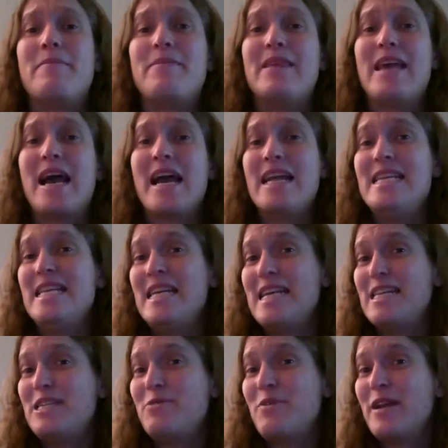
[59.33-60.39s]
The idea
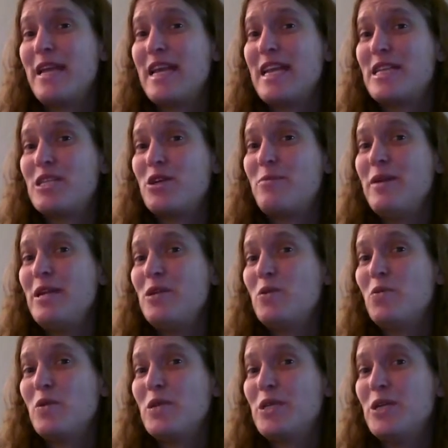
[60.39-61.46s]
is you want to get so many
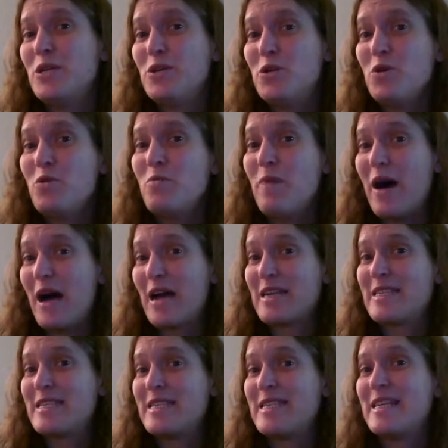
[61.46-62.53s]
tools in your
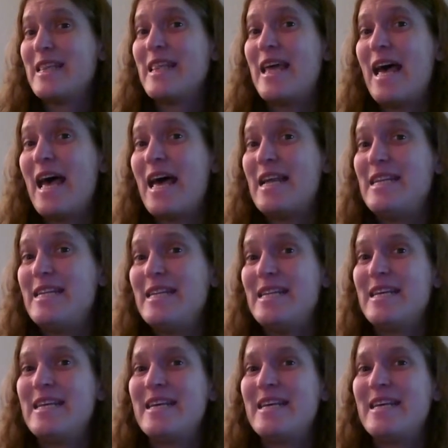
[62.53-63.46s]
toolbox that